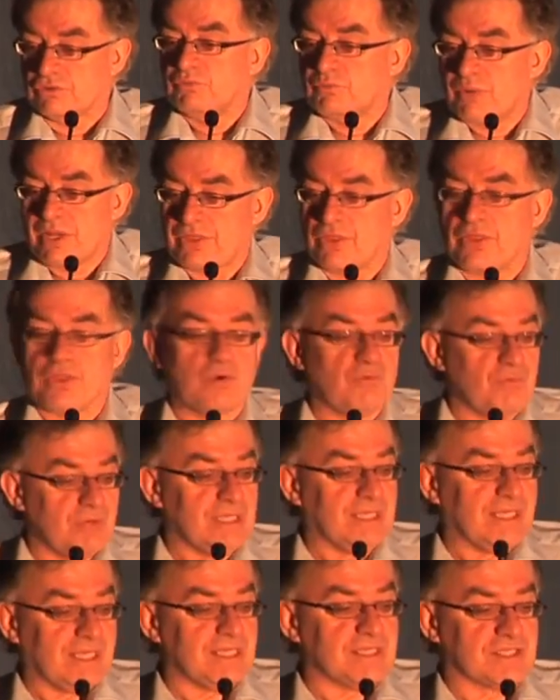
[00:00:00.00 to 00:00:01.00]
whether there
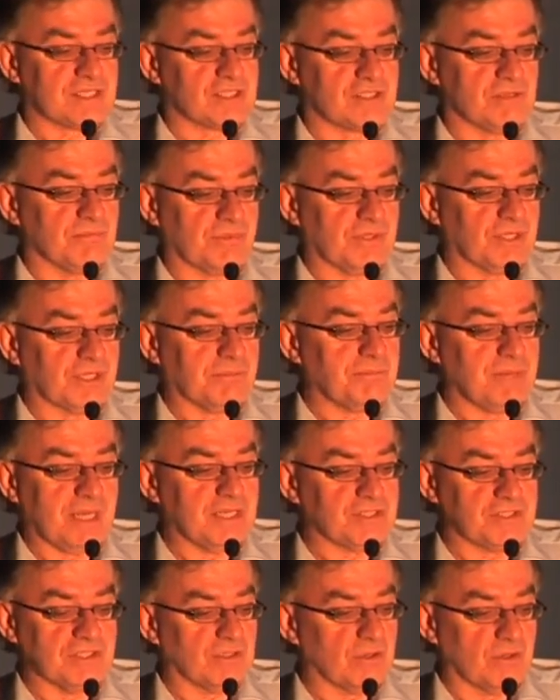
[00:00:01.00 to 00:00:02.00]
really is something
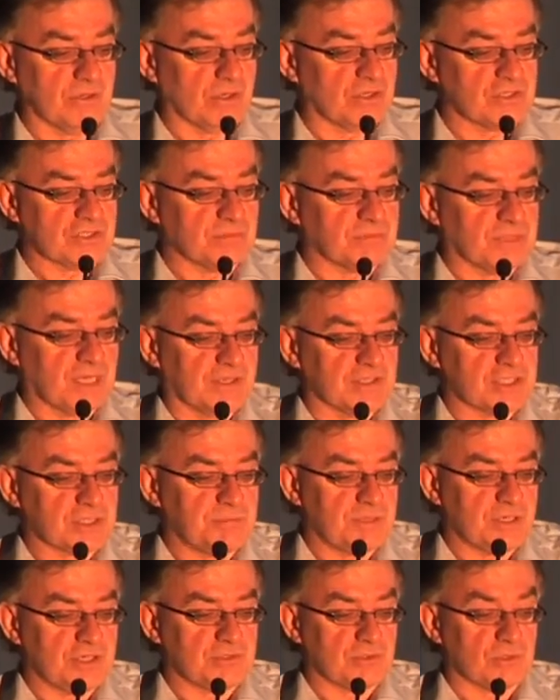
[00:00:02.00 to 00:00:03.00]
amazing going on in some kind of
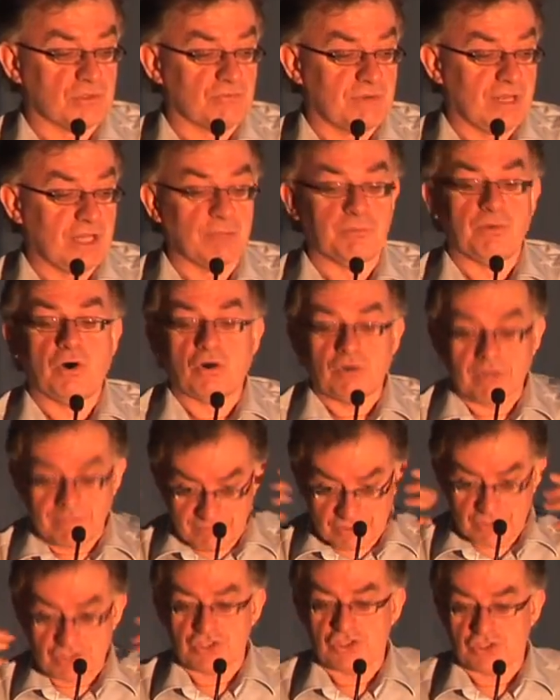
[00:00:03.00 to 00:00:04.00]
spiritual realm, or
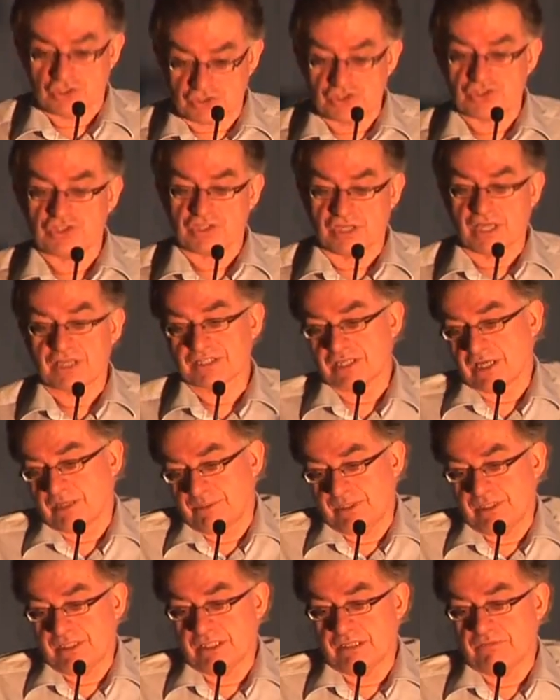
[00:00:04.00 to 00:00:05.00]
if it's just, as I
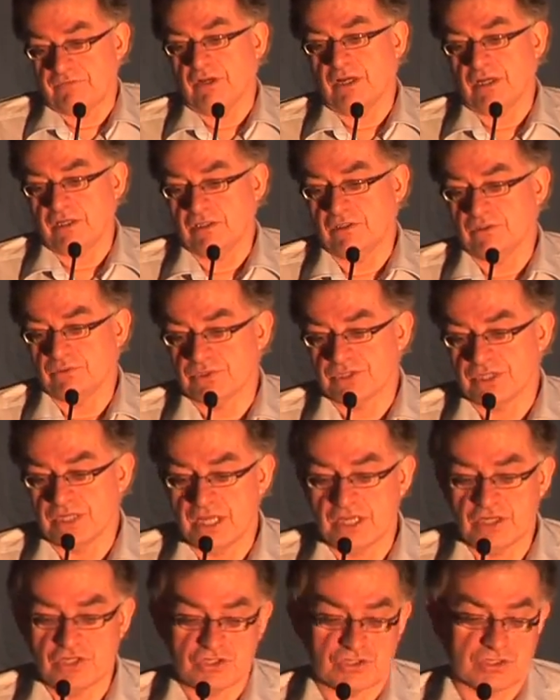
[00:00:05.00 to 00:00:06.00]
believe, a
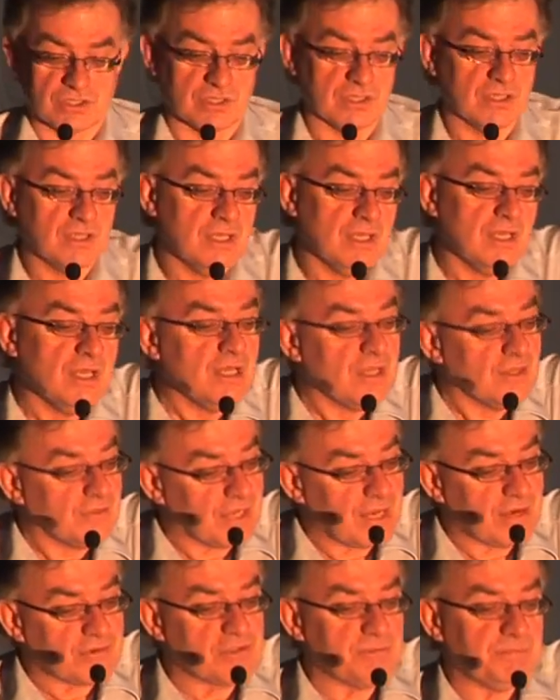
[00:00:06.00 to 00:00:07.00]
hallucination.
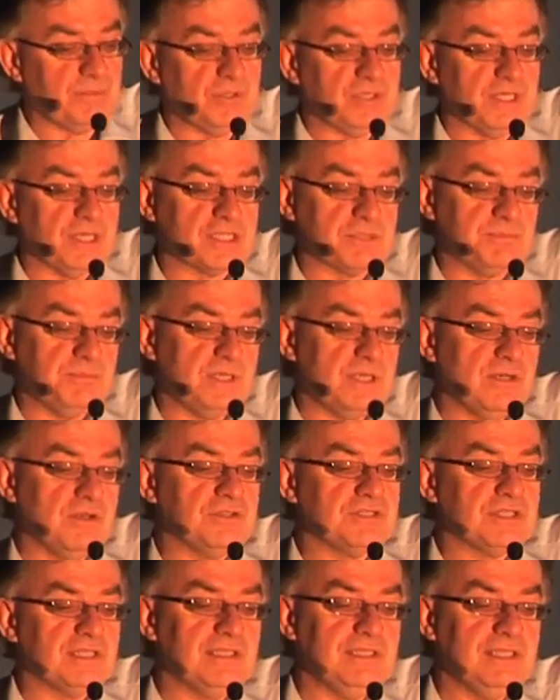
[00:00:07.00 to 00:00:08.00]
The out-of-body
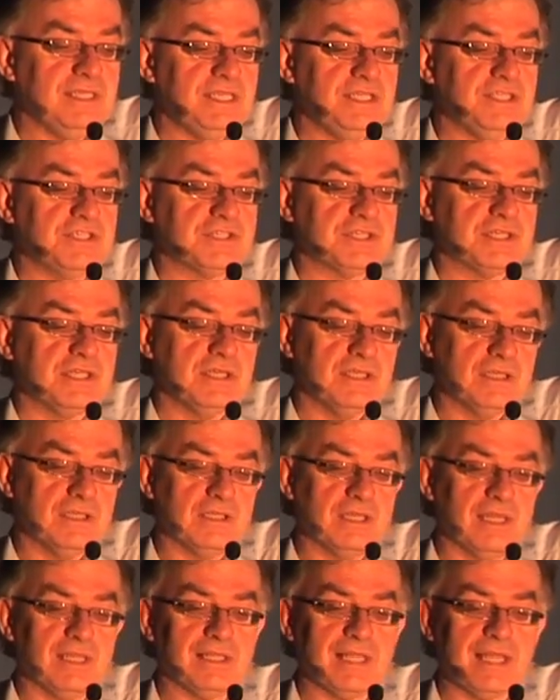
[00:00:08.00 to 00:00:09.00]
experience at least
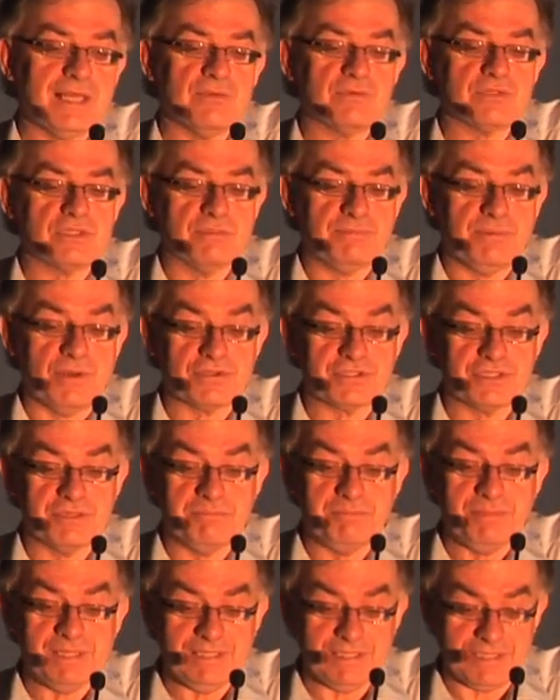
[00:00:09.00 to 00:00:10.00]
allows the
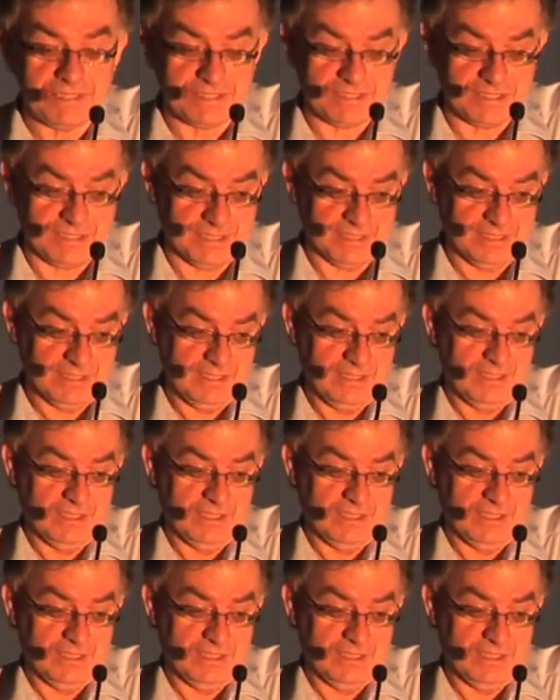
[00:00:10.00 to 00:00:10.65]
possibility